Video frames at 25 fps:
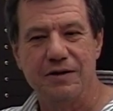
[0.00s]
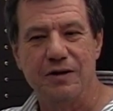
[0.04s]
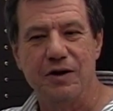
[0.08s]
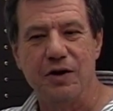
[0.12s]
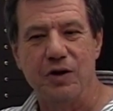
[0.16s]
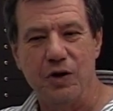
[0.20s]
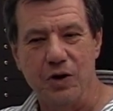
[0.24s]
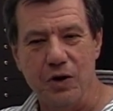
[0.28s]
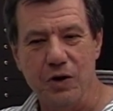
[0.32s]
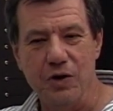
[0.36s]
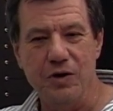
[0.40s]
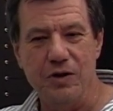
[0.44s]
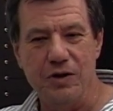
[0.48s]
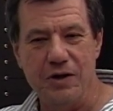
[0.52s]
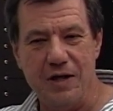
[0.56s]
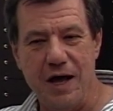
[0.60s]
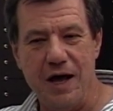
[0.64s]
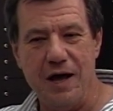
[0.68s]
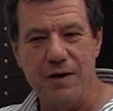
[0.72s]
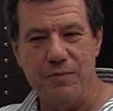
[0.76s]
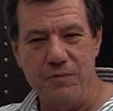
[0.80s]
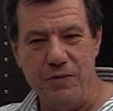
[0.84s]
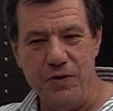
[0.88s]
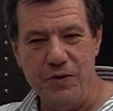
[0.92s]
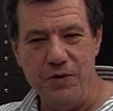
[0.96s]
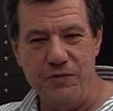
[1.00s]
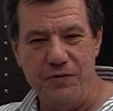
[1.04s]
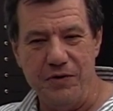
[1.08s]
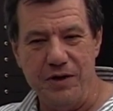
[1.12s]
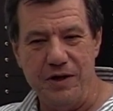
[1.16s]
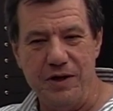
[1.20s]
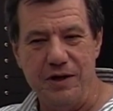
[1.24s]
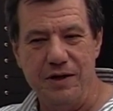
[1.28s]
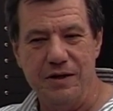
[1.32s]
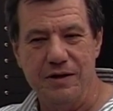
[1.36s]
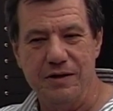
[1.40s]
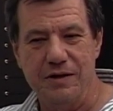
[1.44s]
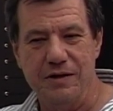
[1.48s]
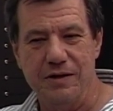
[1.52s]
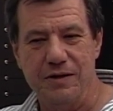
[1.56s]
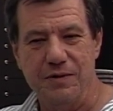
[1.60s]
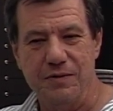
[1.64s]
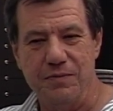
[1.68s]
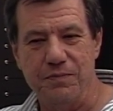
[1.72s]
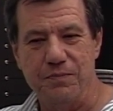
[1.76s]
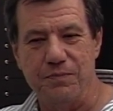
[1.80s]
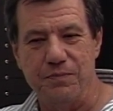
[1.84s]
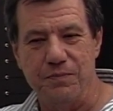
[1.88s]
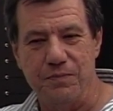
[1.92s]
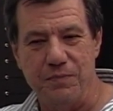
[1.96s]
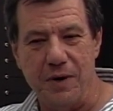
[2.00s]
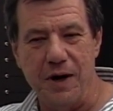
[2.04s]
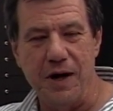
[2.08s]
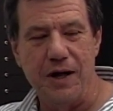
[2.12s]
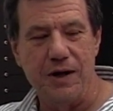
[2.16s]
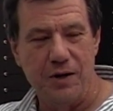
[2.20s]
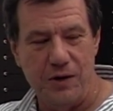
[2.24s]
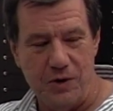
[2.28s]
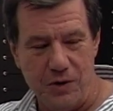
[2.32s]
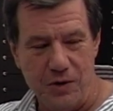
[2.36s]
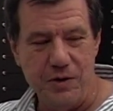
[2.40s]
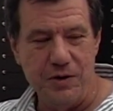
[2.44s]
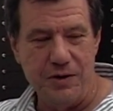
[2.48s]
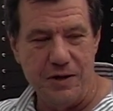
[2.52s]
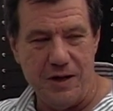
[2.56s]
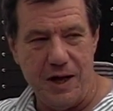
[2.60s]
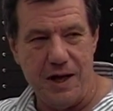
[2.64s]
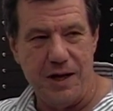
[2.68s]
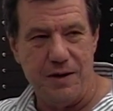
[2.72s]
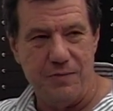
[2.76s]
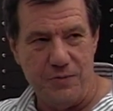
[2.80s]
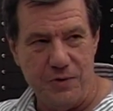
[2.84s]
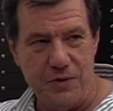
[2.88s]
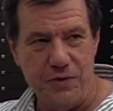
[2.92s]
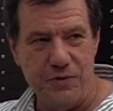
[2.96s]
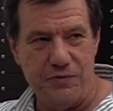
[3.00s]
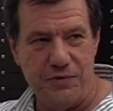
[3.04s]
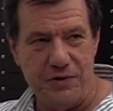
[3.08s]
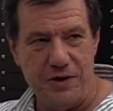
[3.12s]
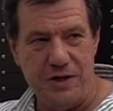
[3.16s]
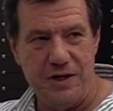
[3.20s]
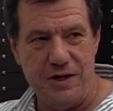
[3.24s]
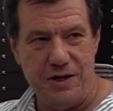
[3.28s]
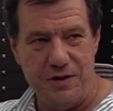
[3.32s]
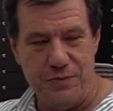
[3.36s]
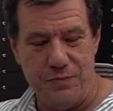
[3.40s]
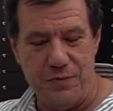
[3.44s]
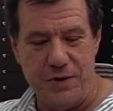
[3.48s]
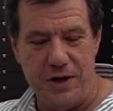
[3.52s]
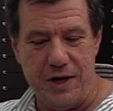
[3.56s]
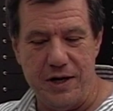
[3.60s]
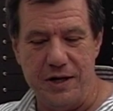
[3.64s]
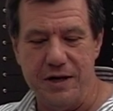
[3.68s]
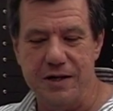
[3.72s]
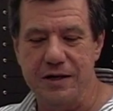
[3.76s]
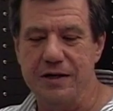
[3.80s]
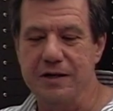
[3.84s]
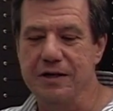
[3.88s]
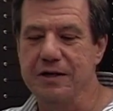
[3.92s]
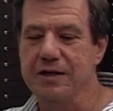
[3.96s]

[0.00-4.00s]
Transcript: learn that movie." And by learn that movie, he meant